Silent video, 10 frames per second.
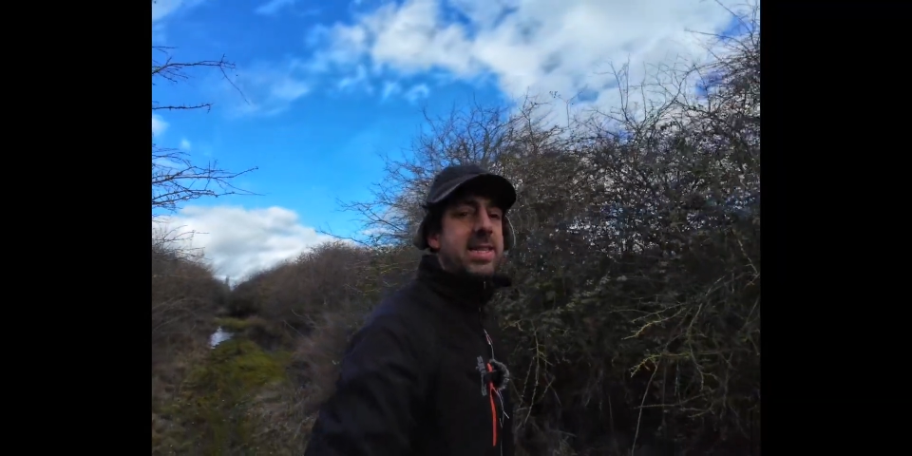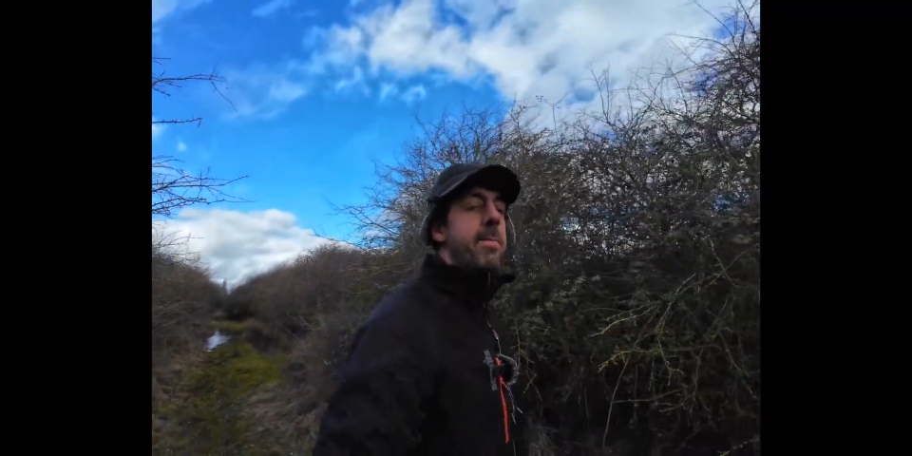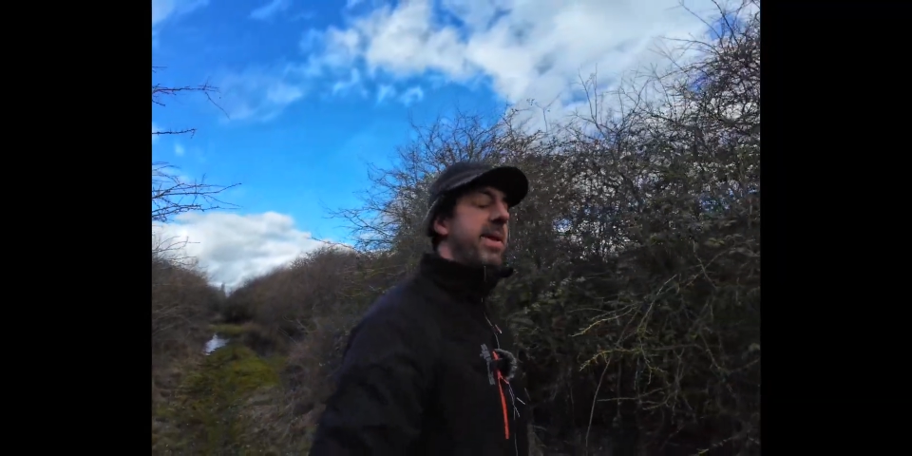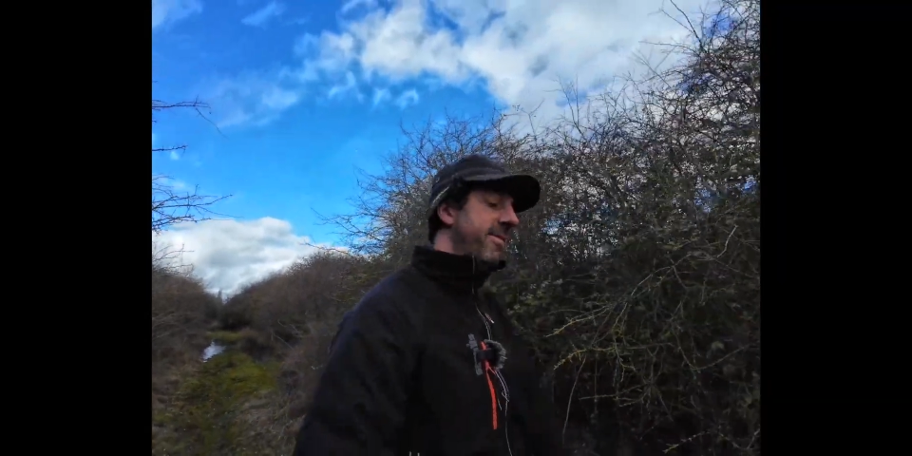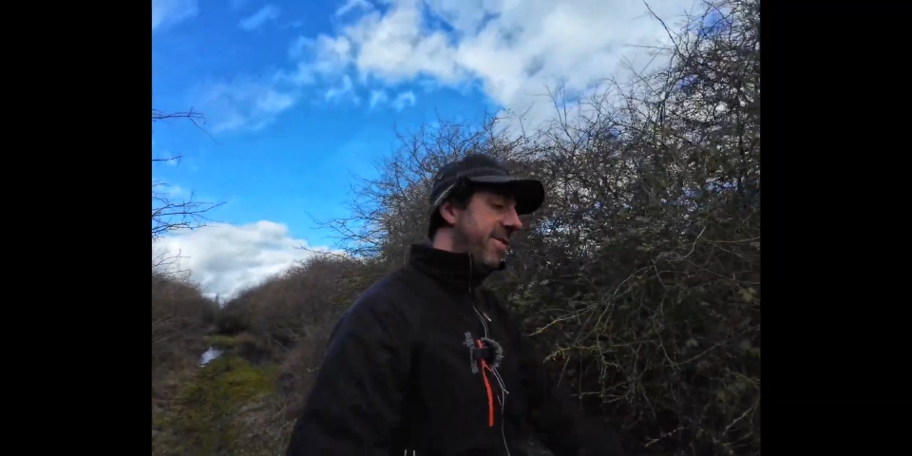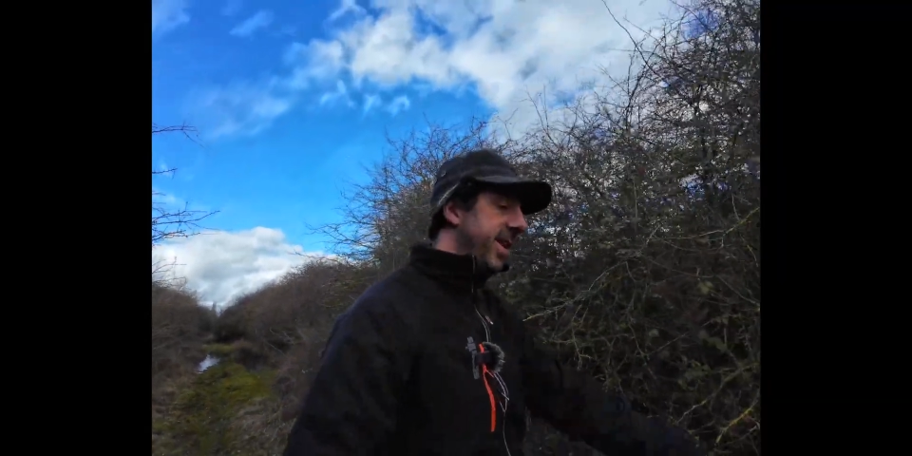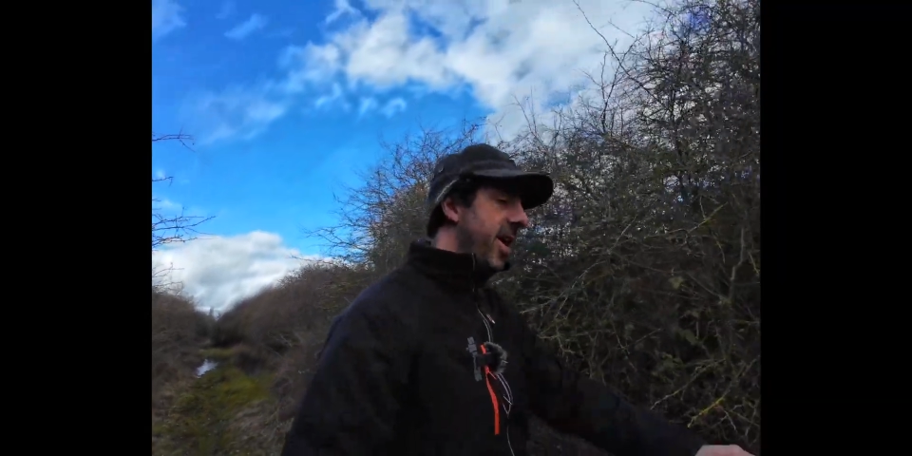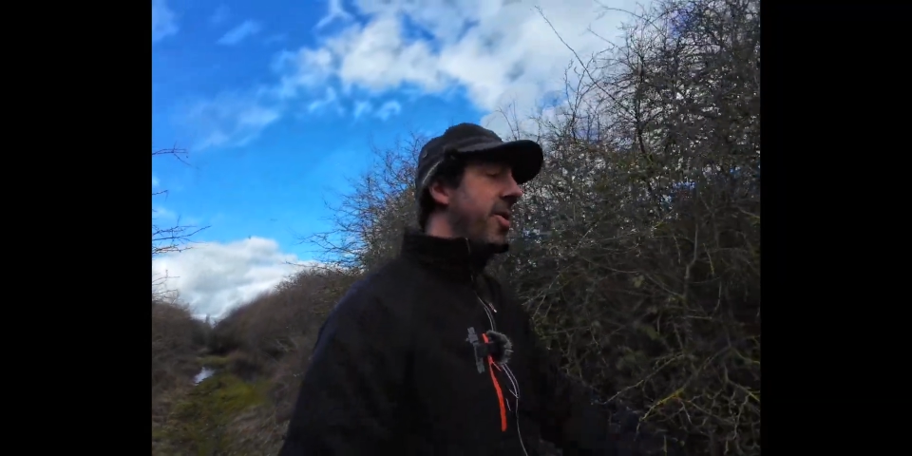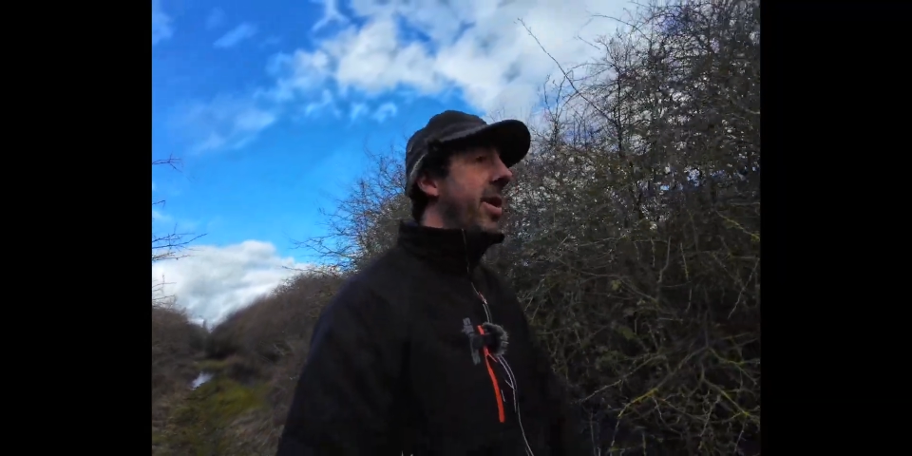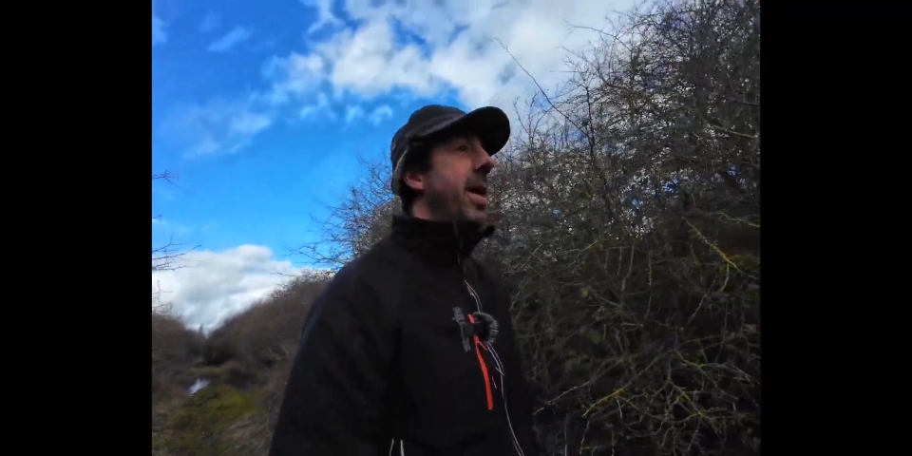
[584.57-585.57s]
10-minute
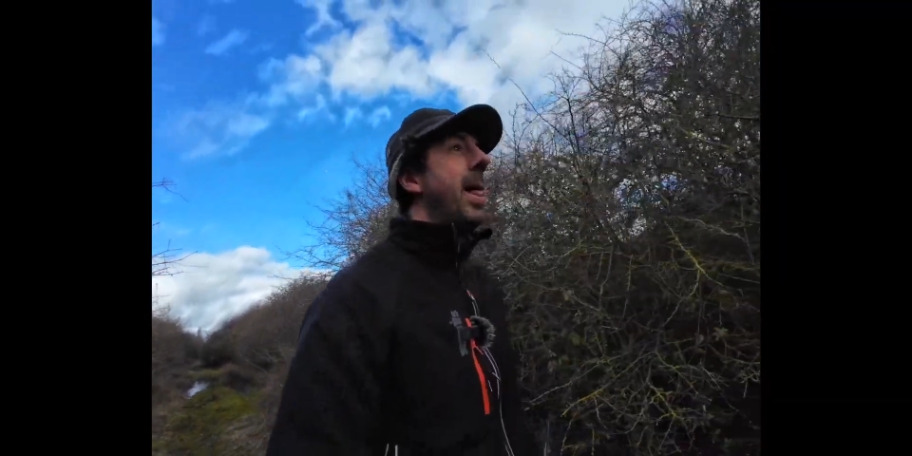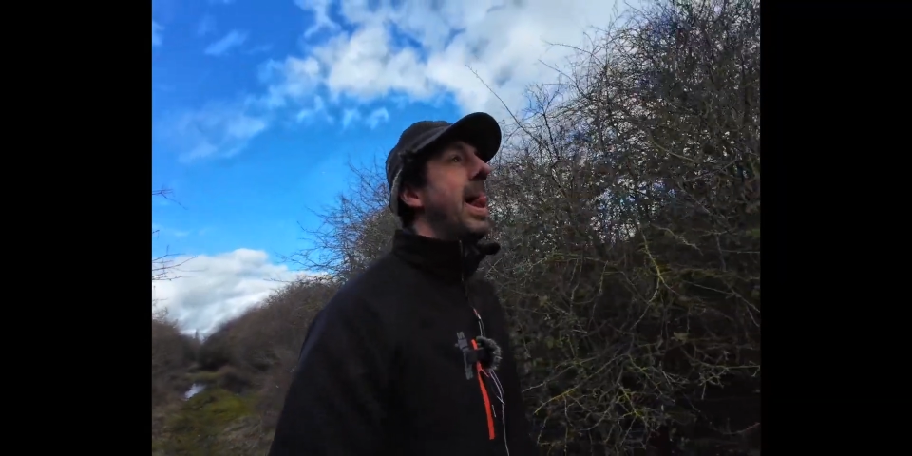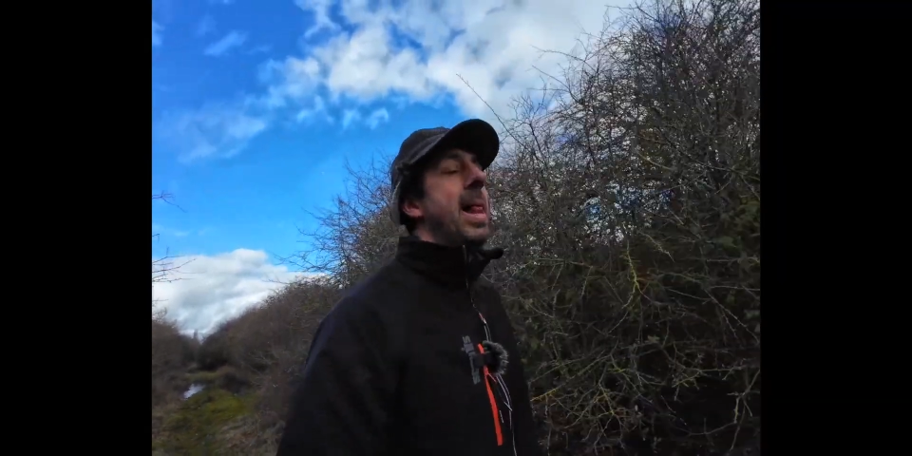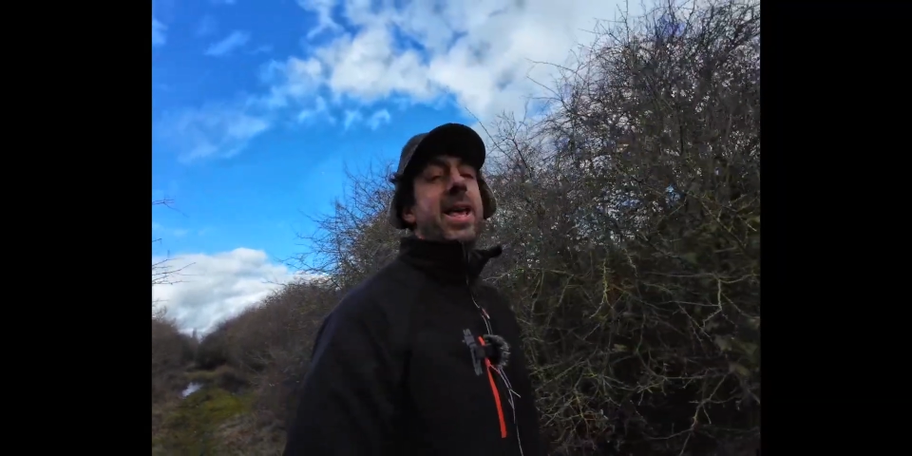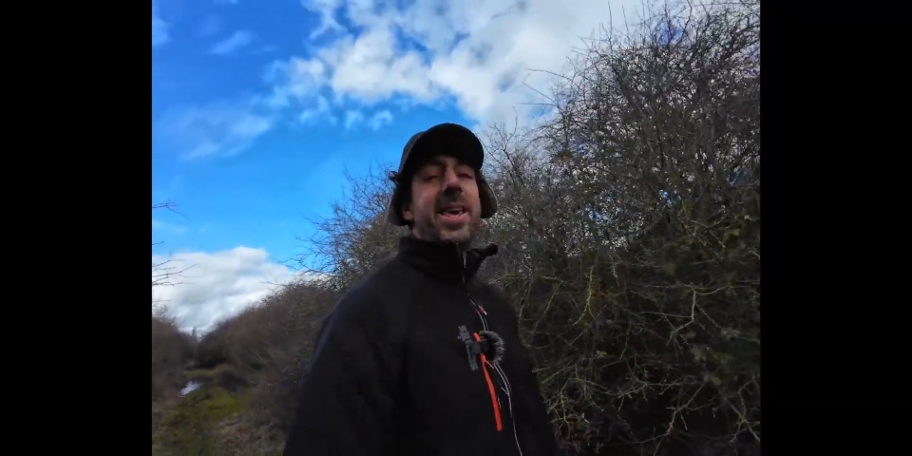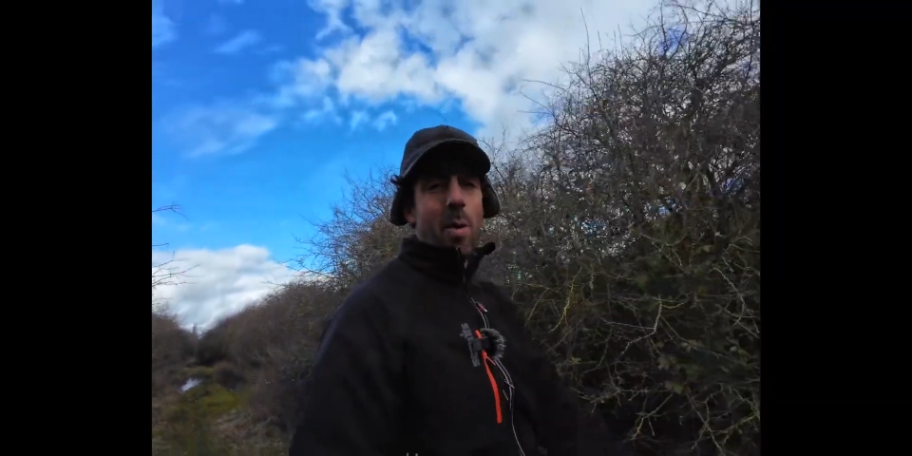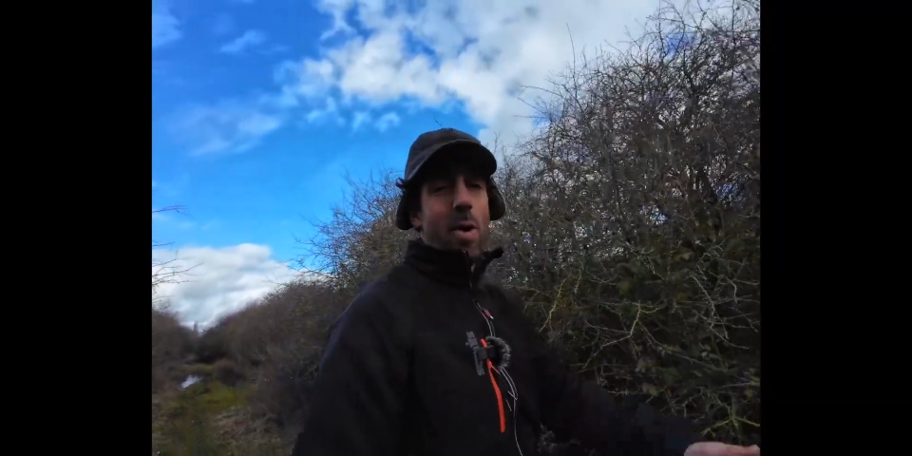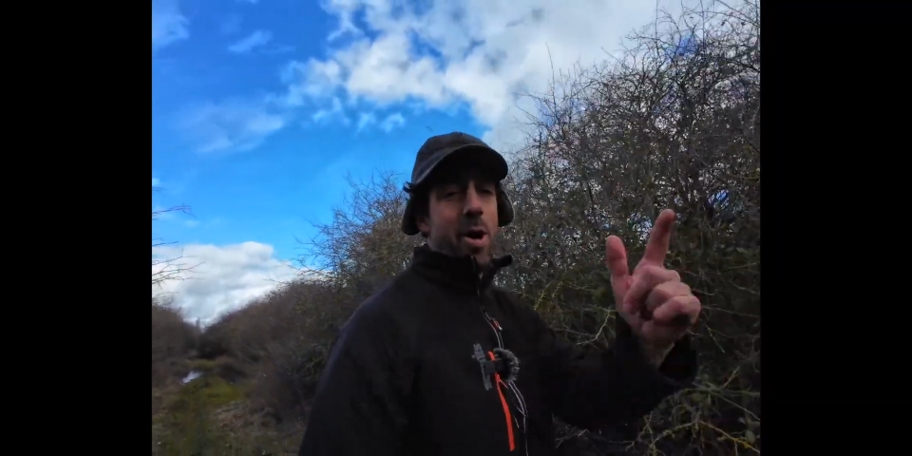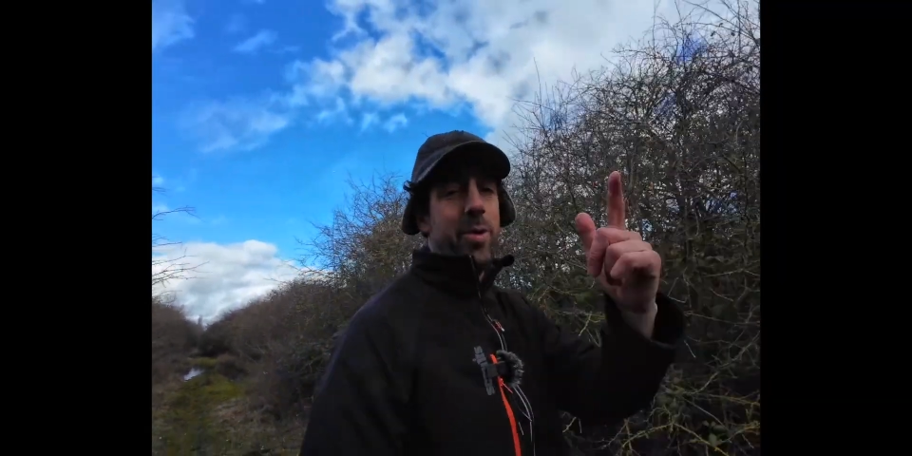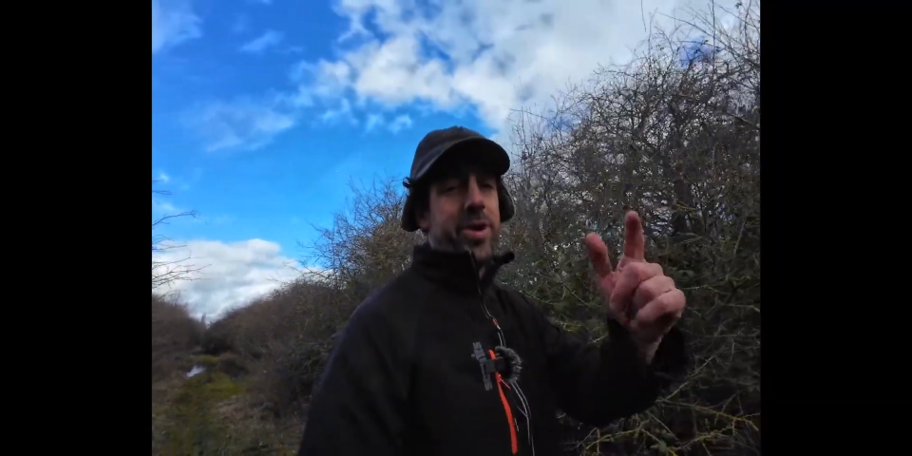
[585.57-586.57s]
video. Get
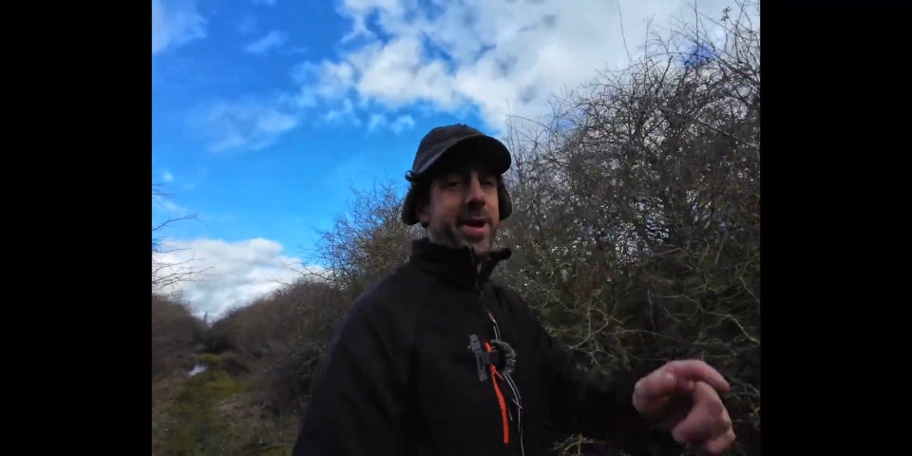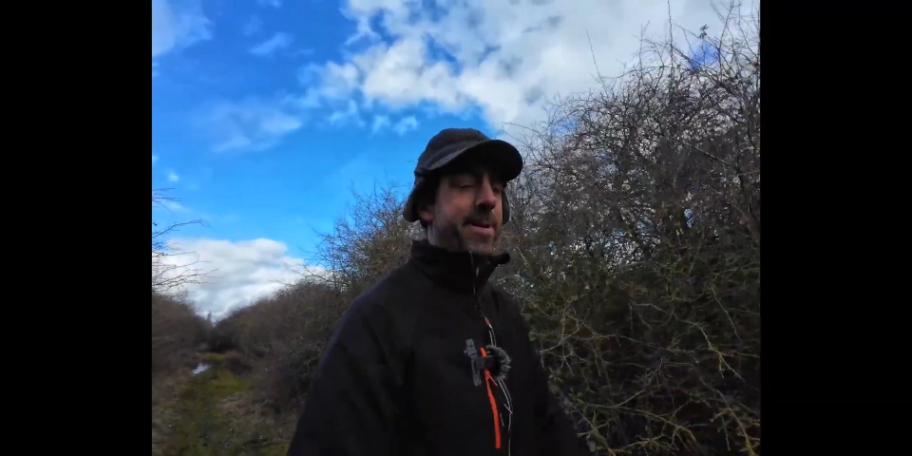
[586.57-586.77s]
wild.